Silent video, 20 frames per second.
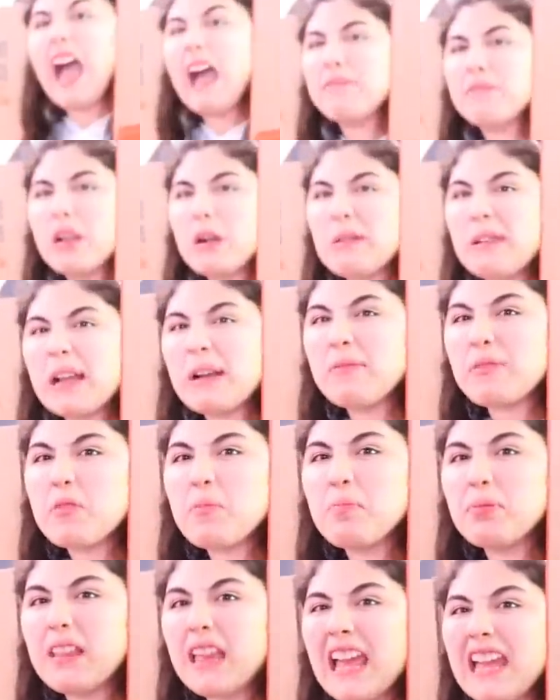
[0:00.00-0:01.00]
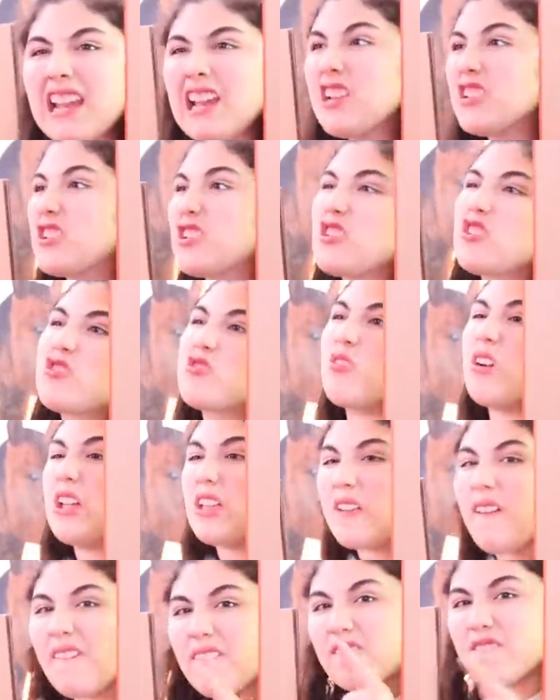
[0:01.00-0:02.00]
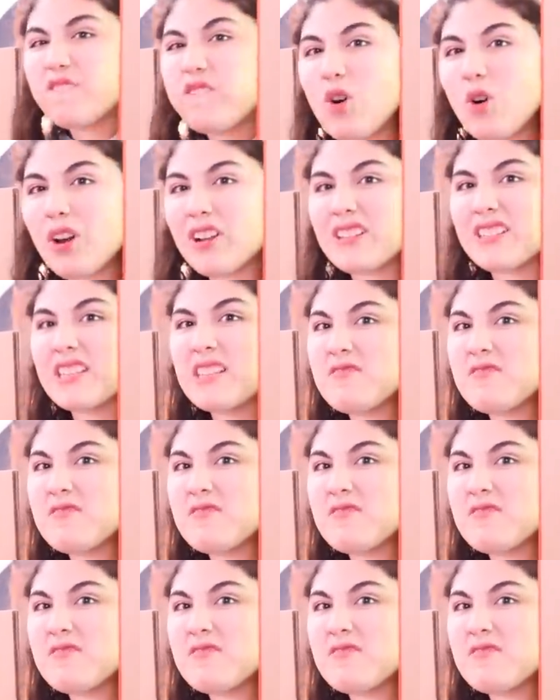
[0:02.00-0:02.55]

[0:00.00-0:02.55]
I'm coming up with a plan to destroy your fort.